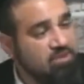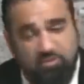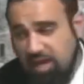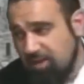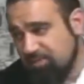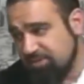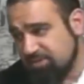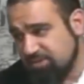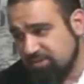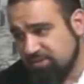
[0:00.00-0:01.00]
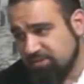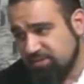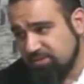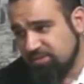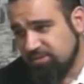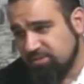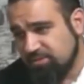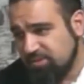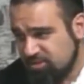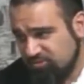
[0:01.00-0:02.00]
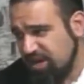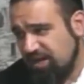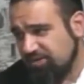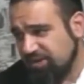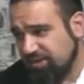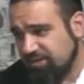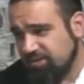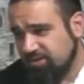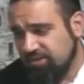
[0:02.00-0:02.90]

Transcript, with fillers: that's what happens. This is reality.